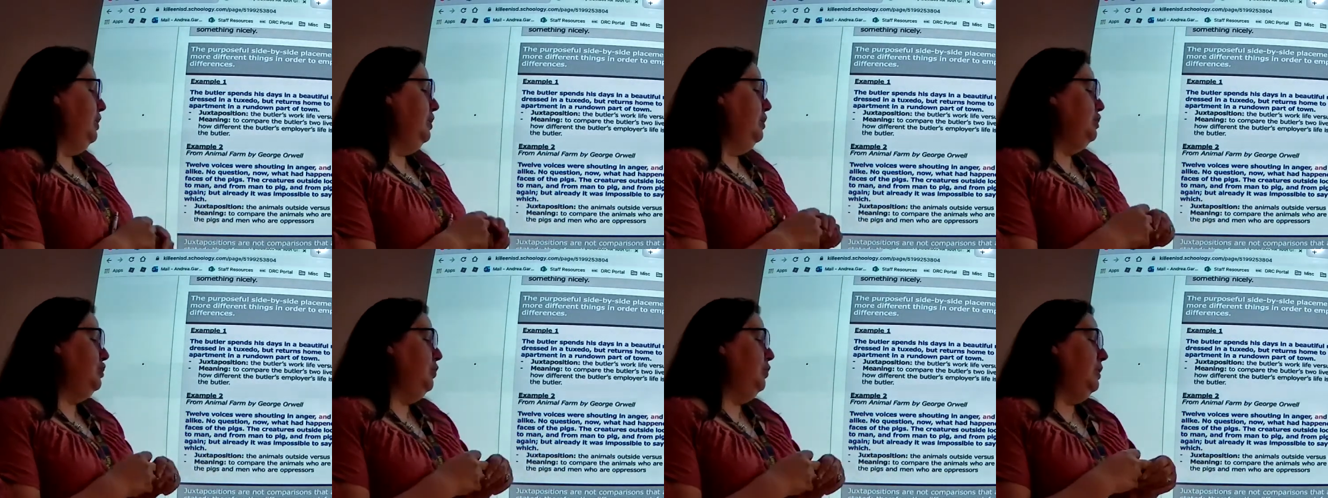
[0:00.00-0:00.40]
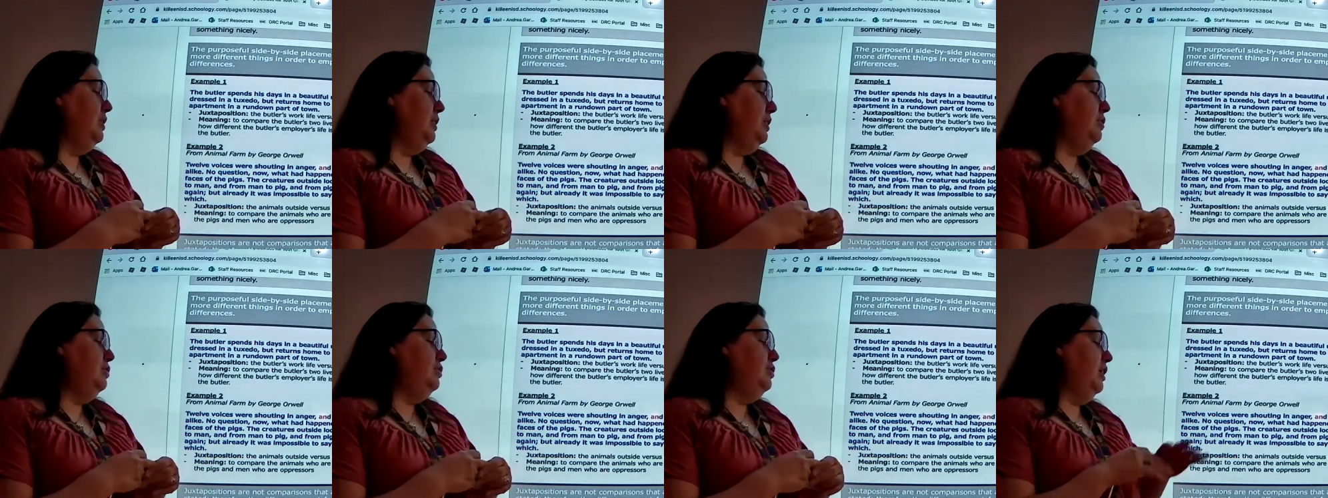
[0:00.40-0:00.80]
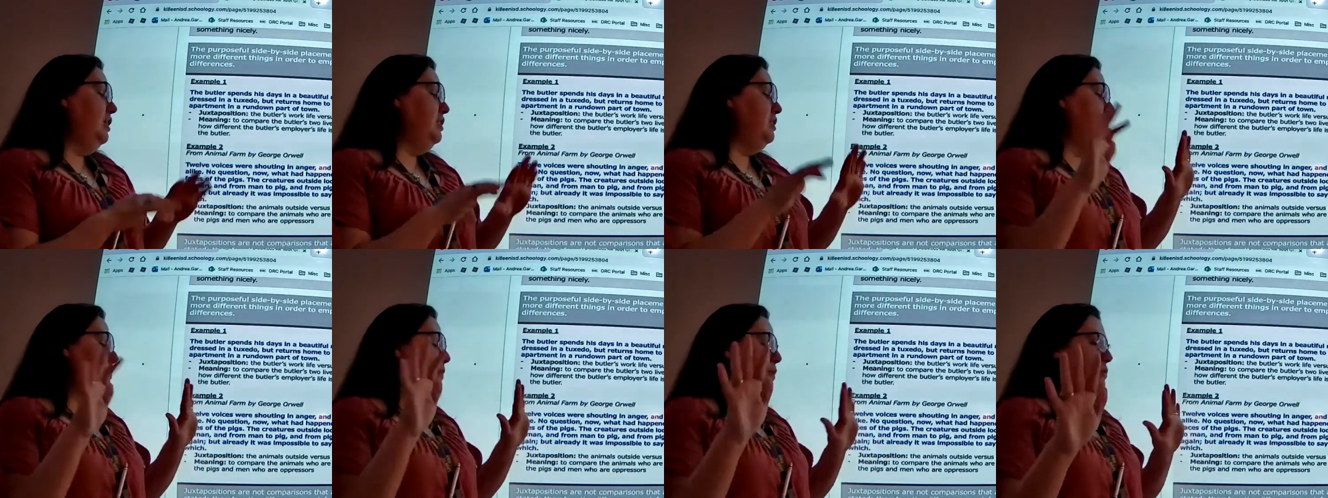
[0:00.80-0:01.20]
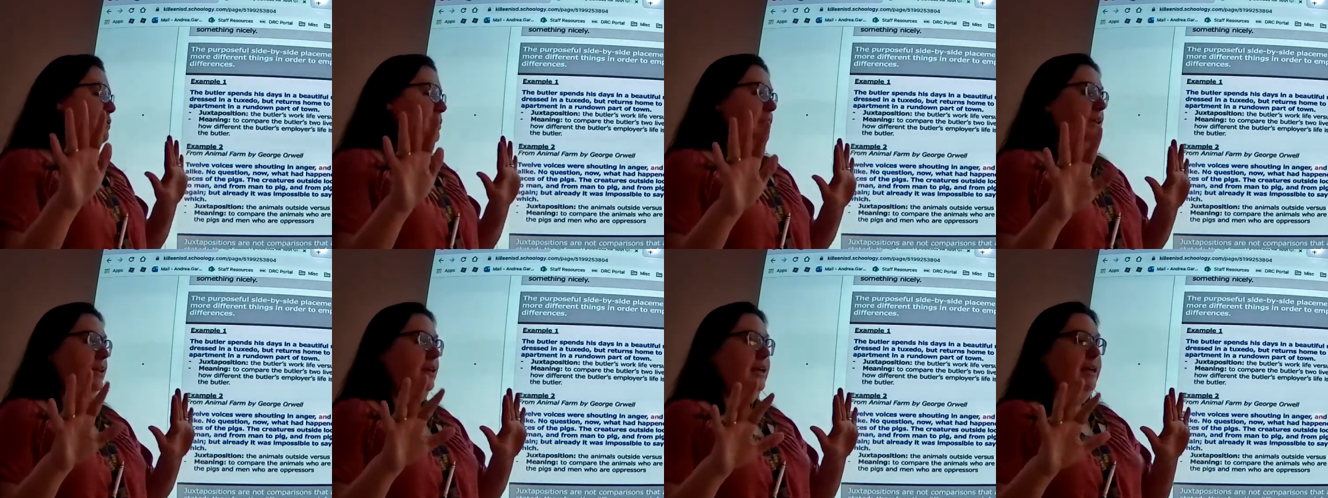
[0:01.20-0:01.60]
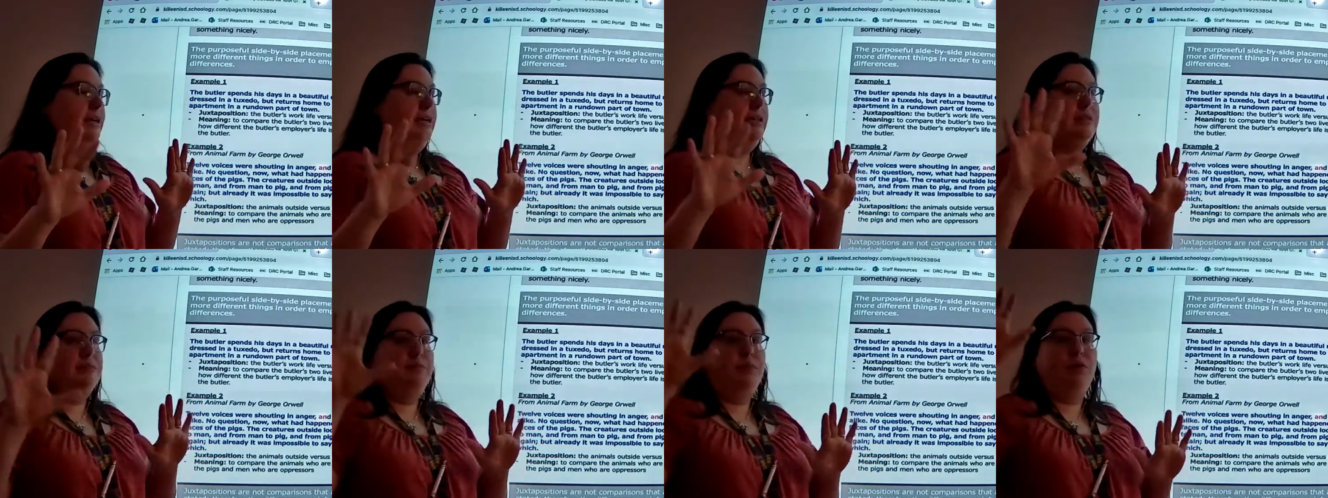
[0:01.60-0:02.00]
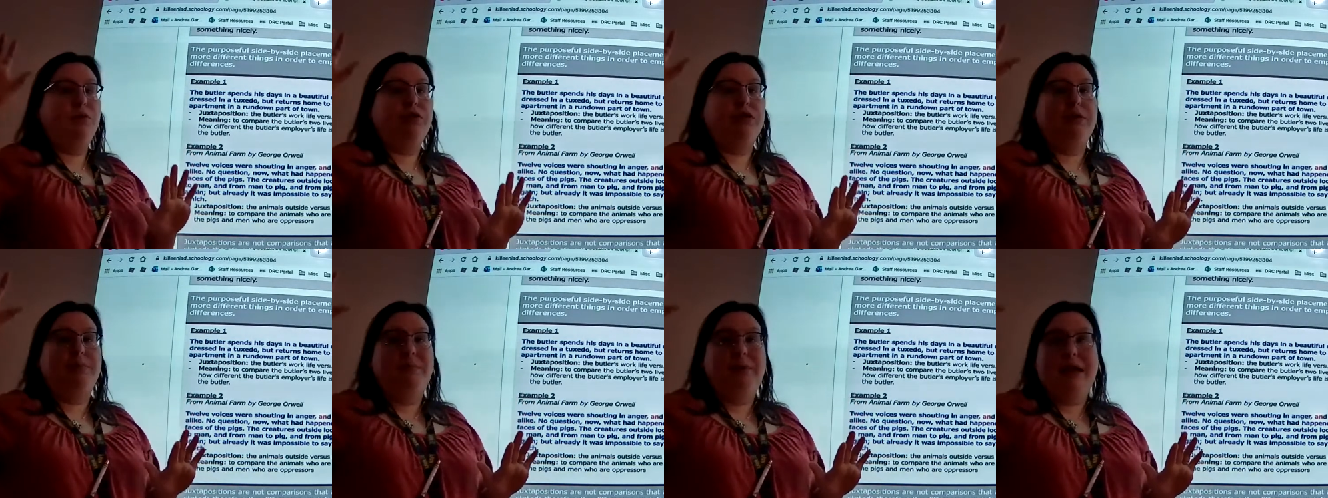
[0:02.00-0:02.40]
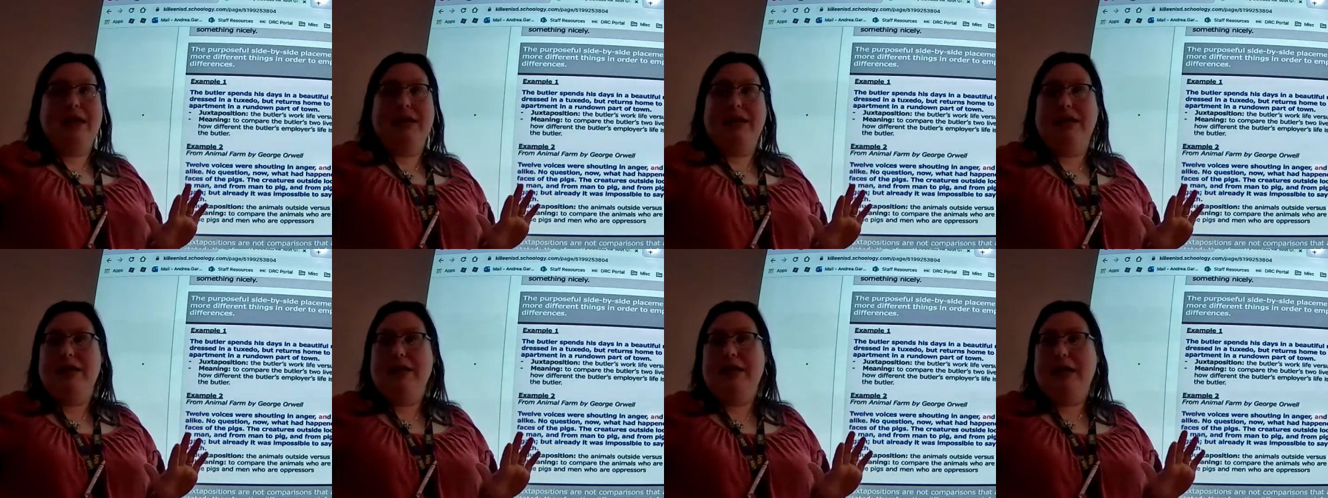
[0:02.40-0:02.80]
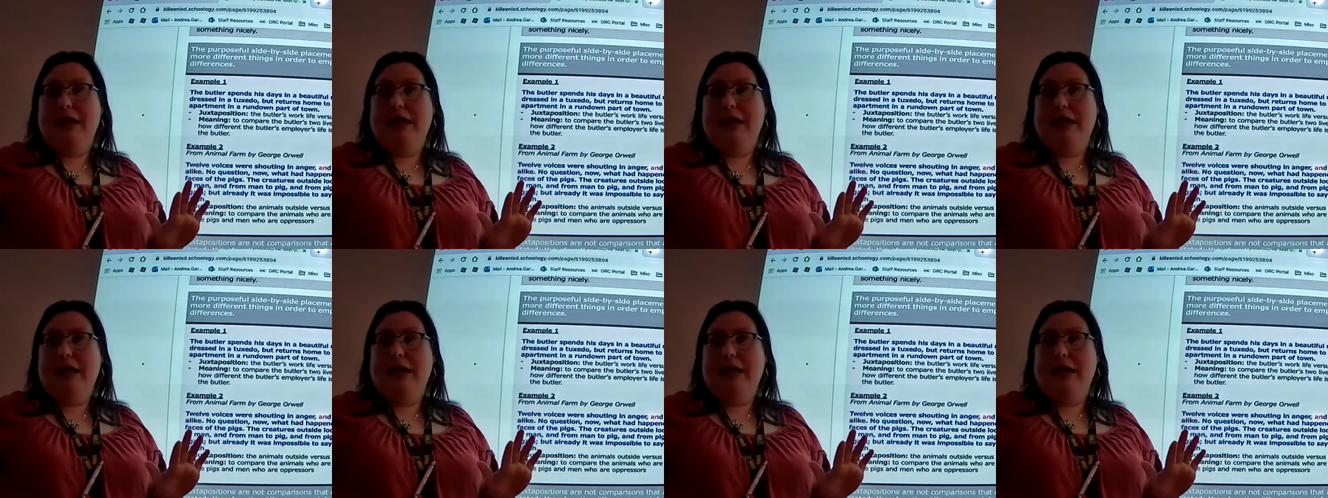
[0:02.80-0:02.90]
So what they're juxtaposing is both the man